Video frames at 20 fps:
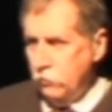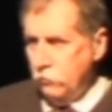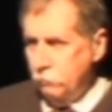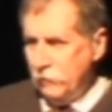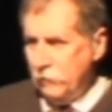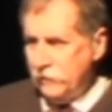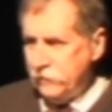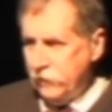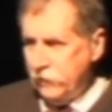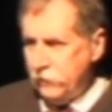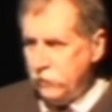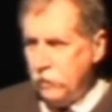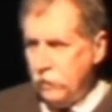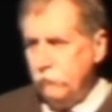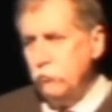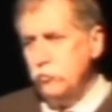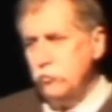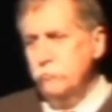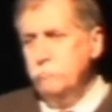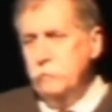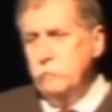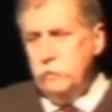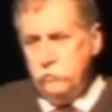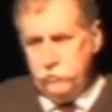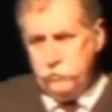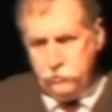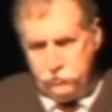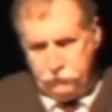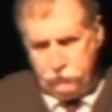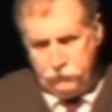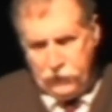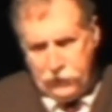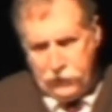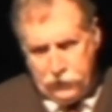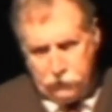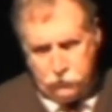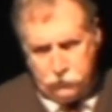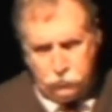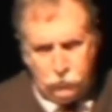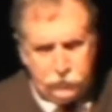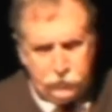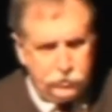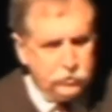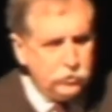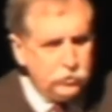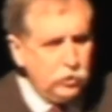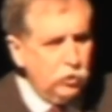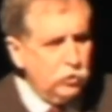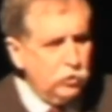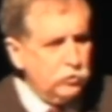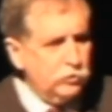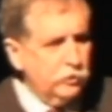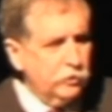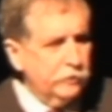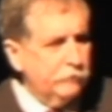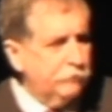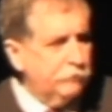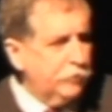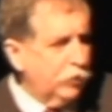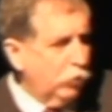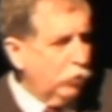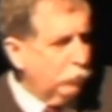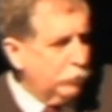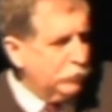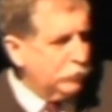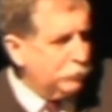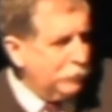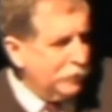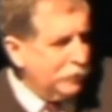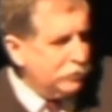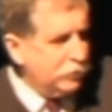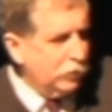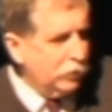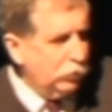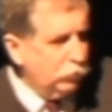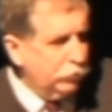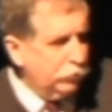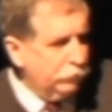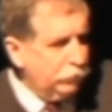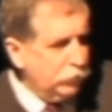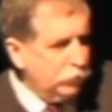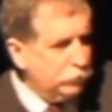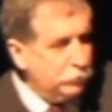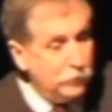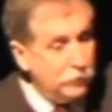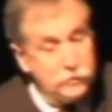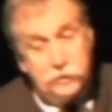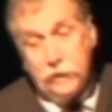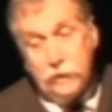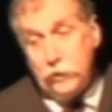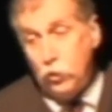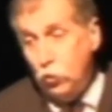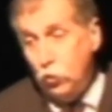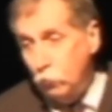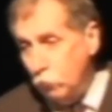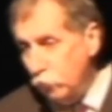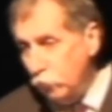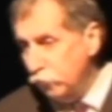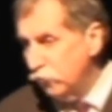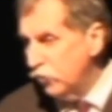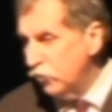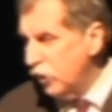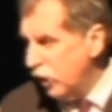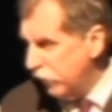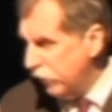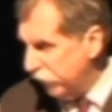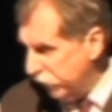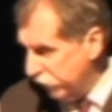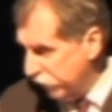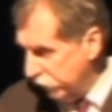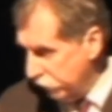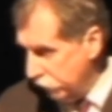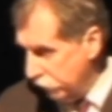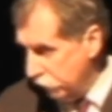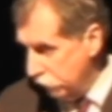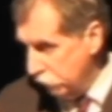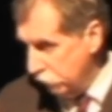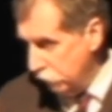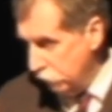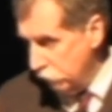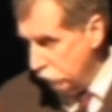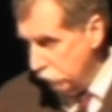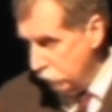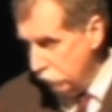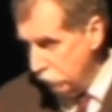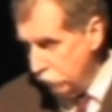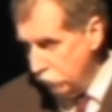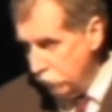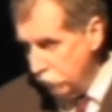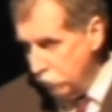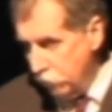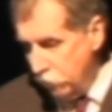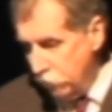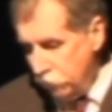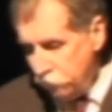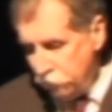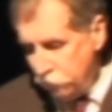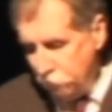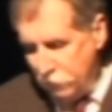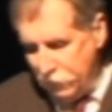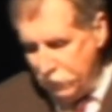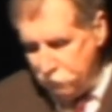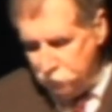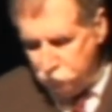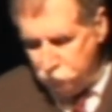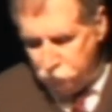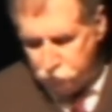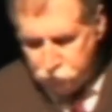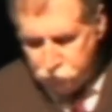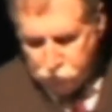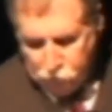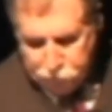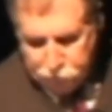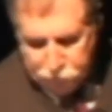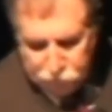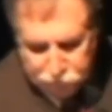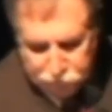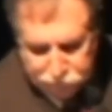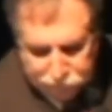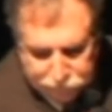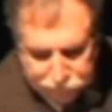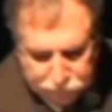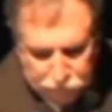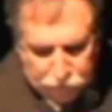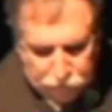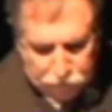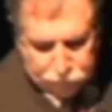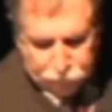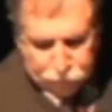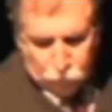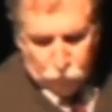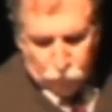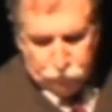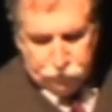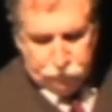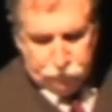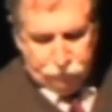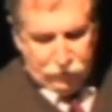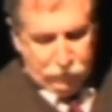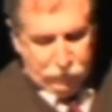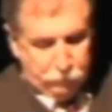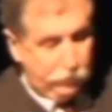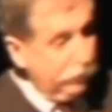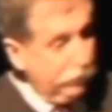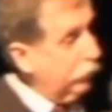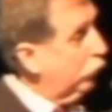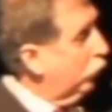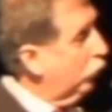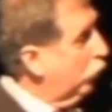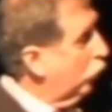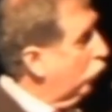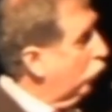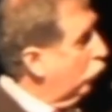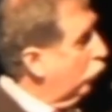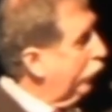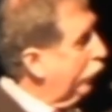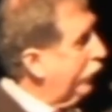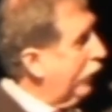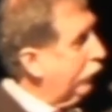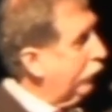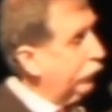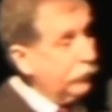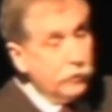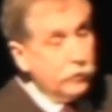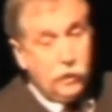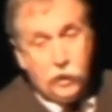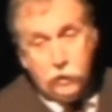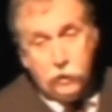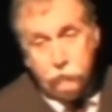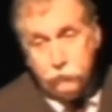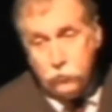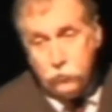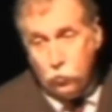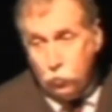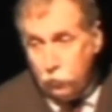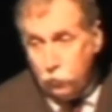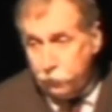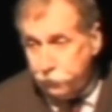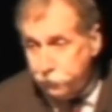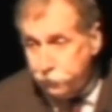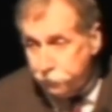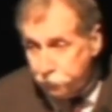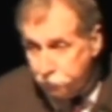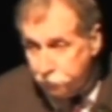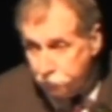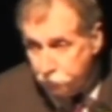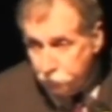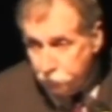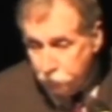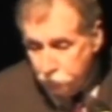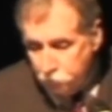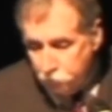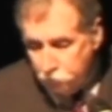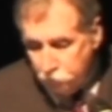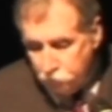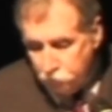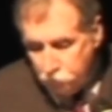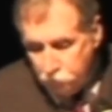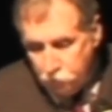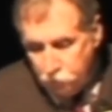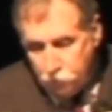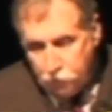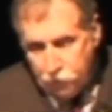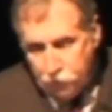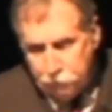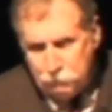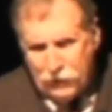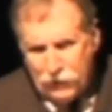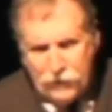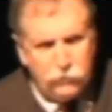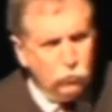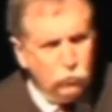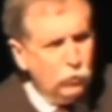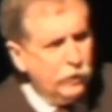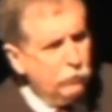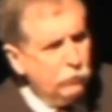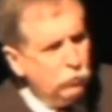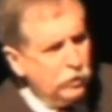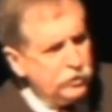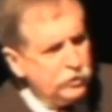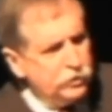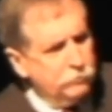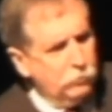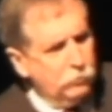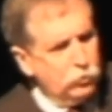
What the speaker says: maintain a golf course? Millions of dollars. What does it cost to leave the open space alone in the first place? Like almost nothing. So maybe you could start building a golf course development without the golf course. And by the way, what's the